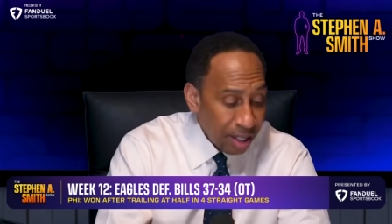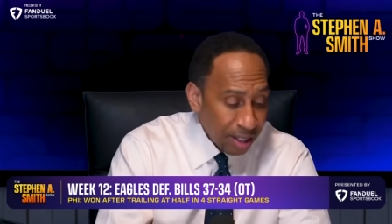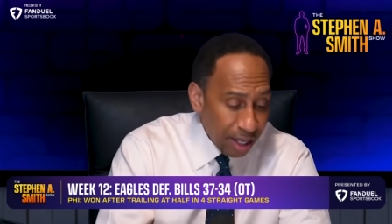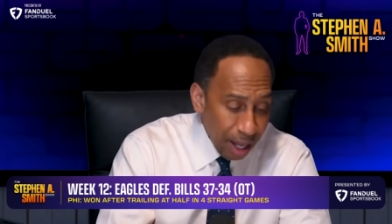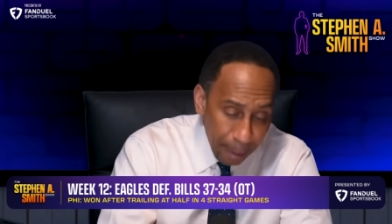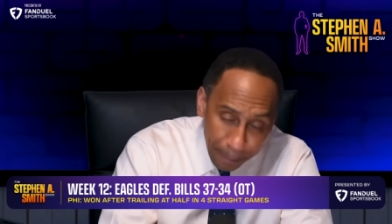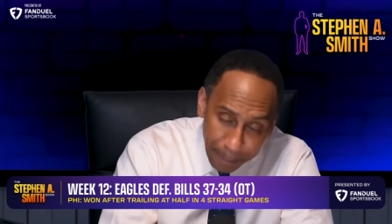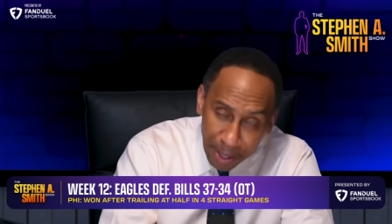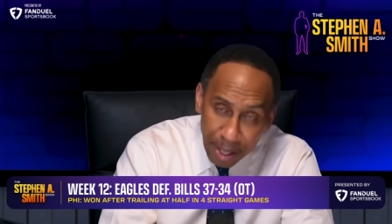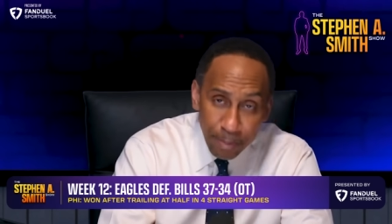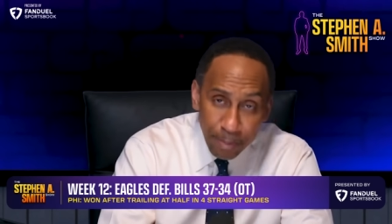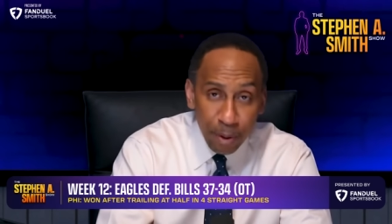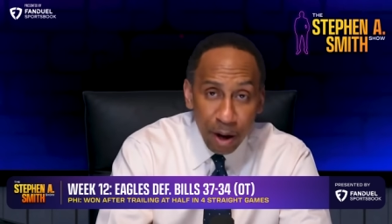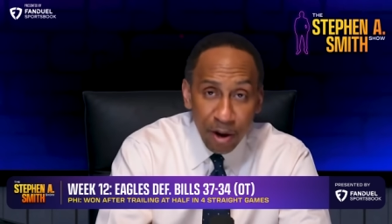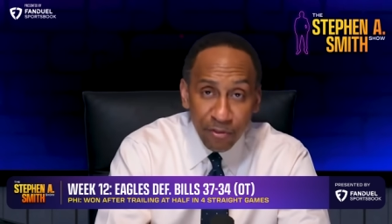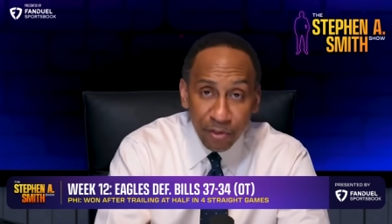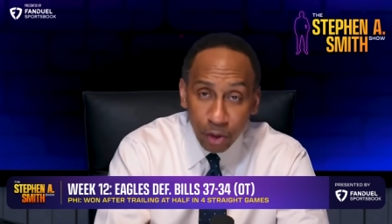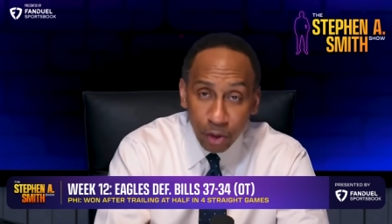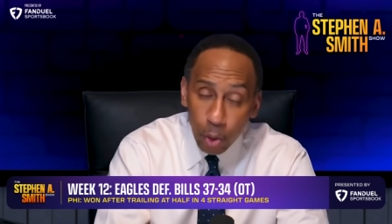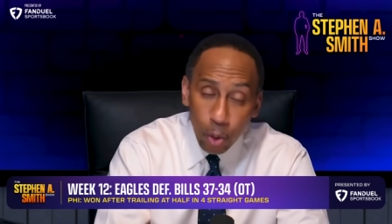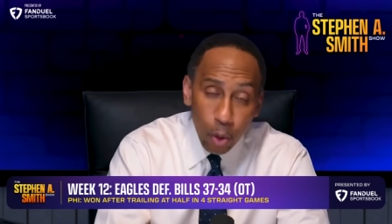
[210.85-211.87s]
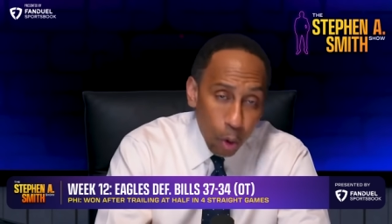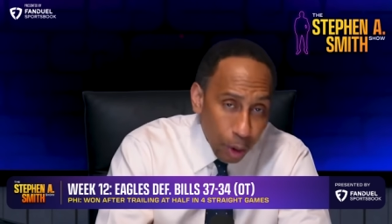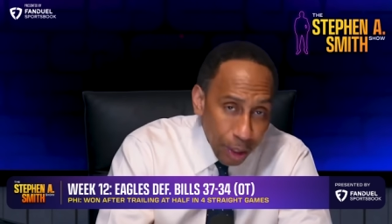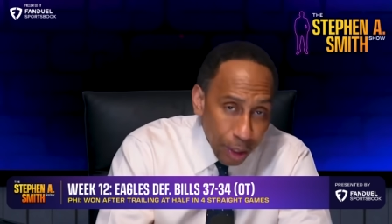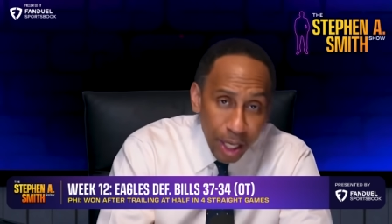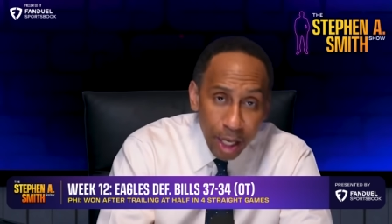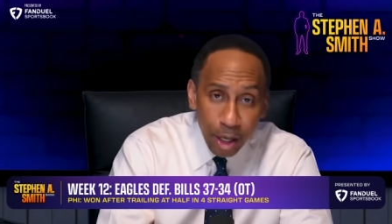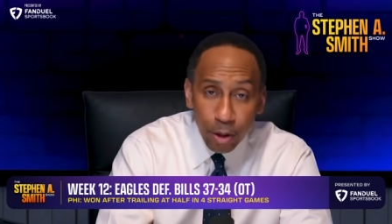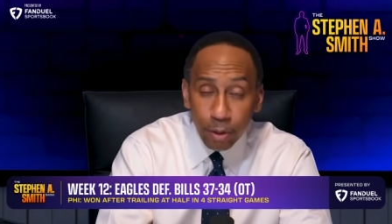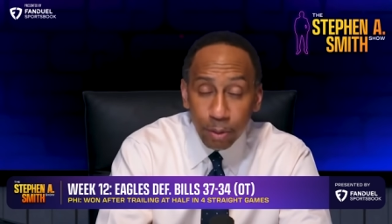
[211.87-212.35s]
They beat Buffalo on
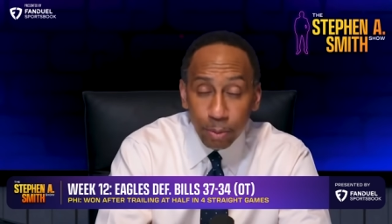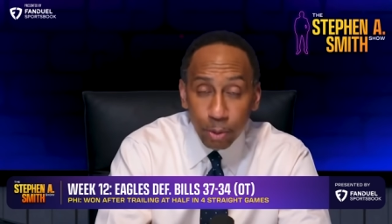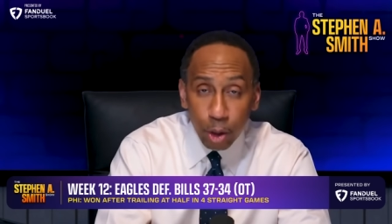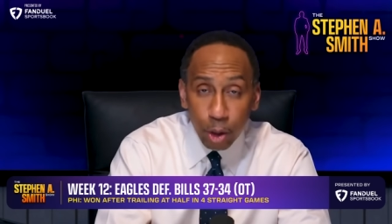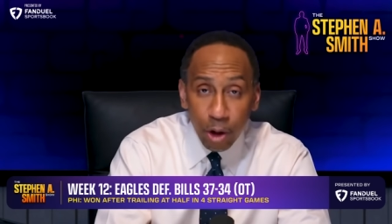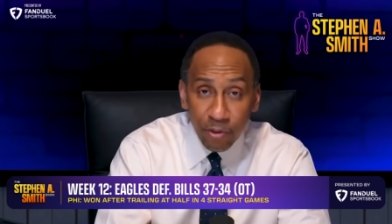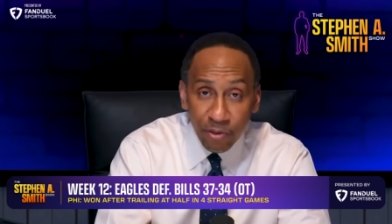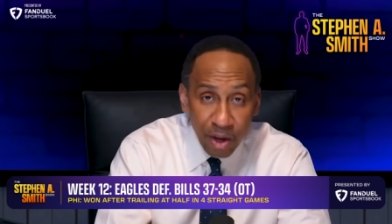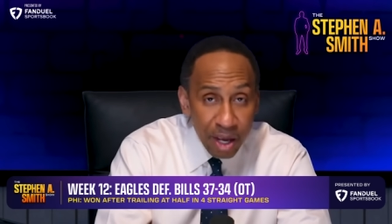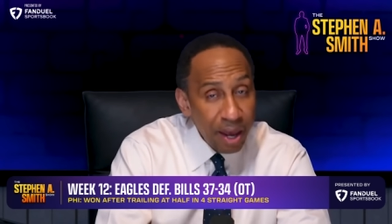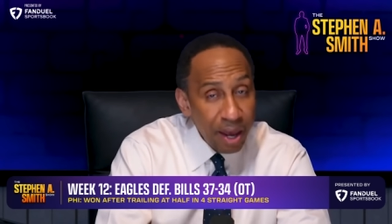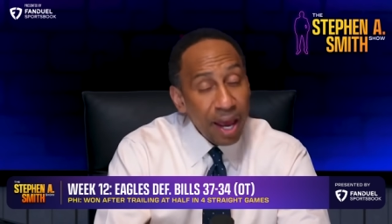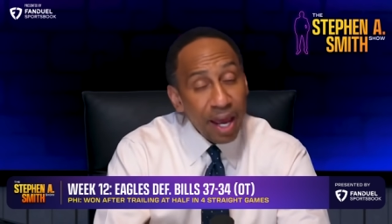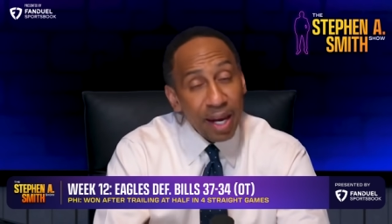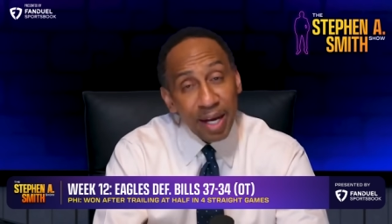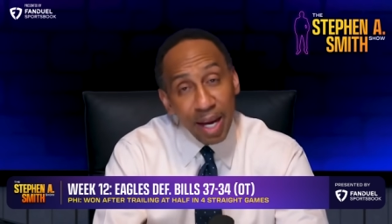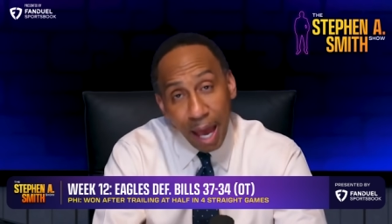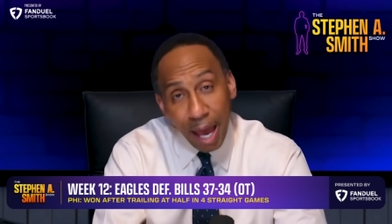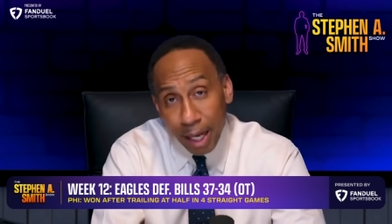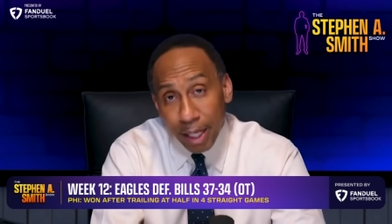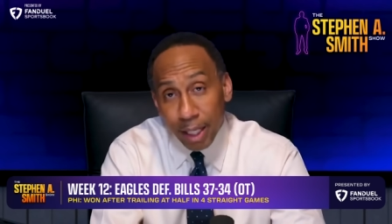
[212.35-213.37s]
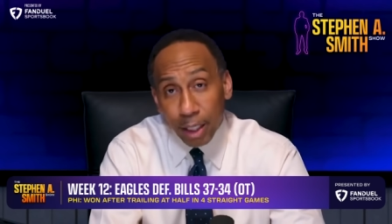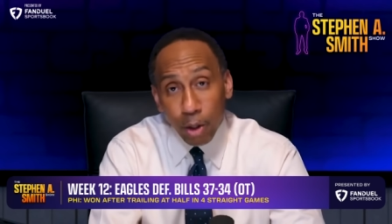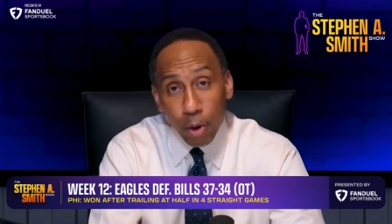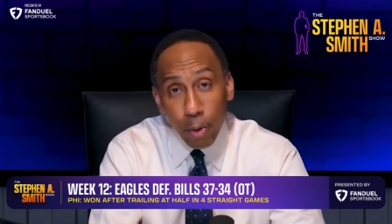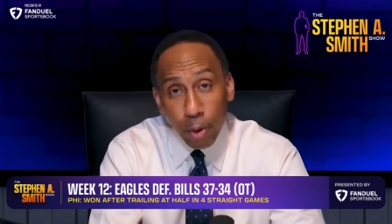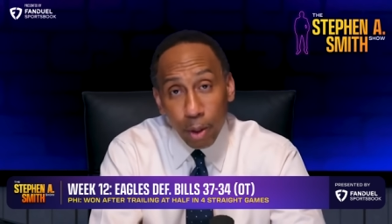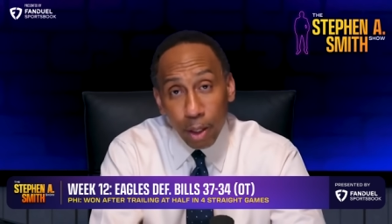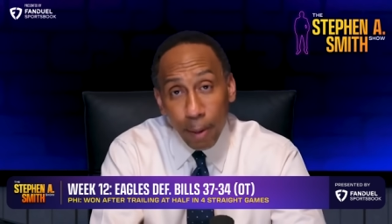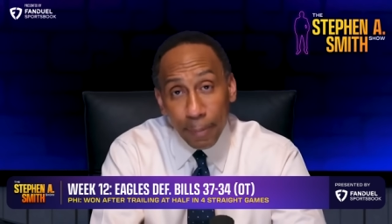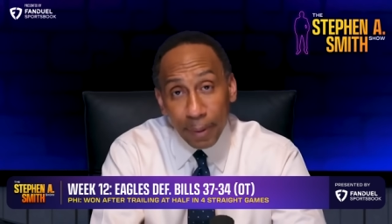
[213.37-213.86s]
their home turf, and now they're
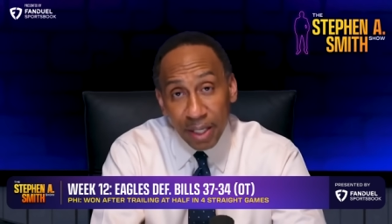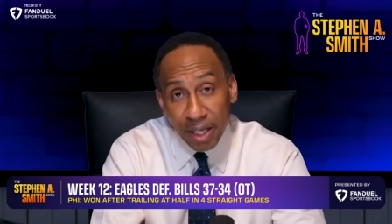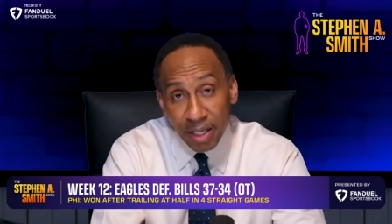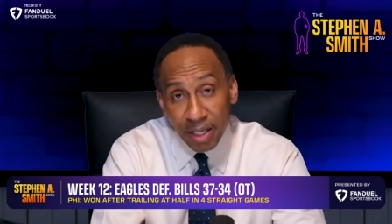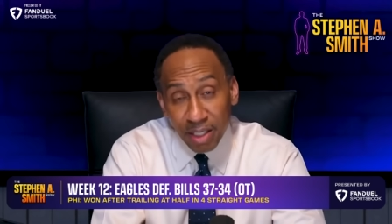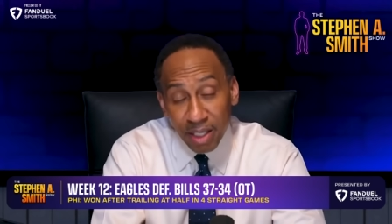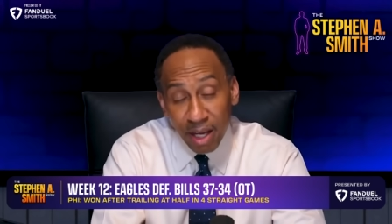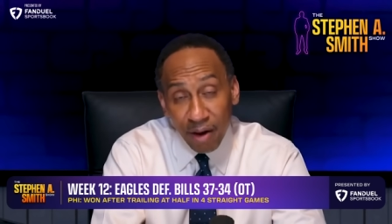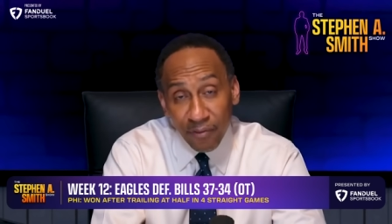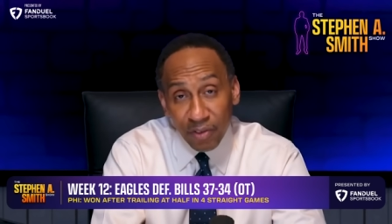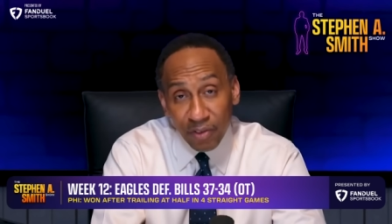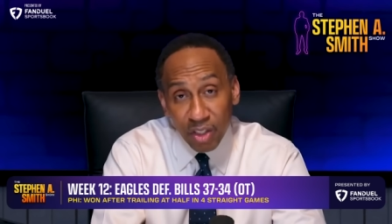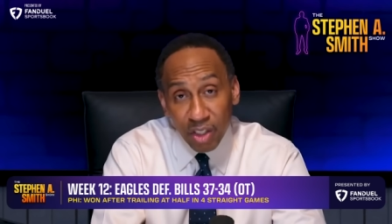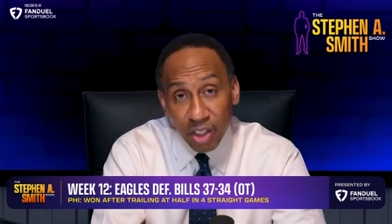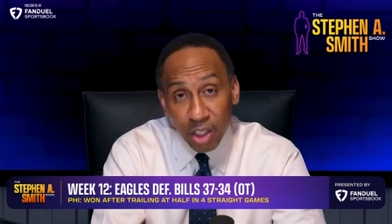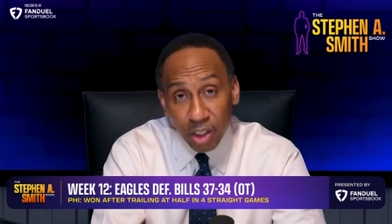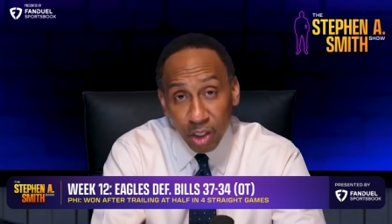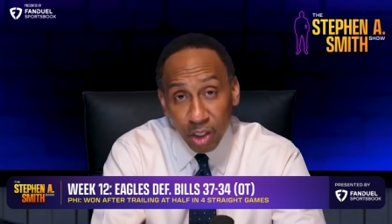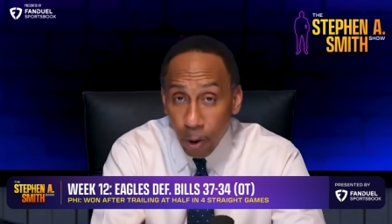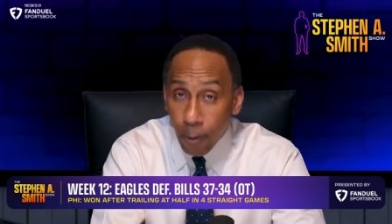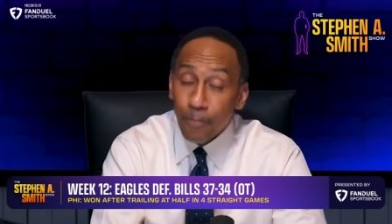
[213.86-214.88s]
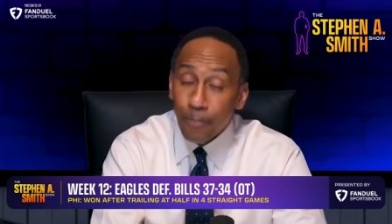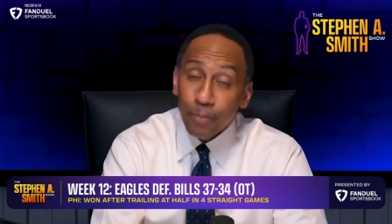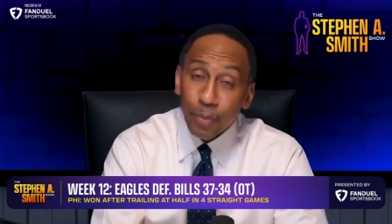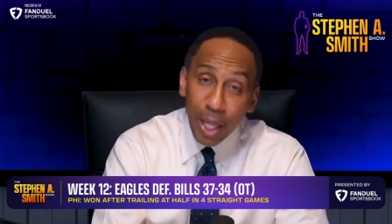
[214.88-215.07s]
going up against San Francisco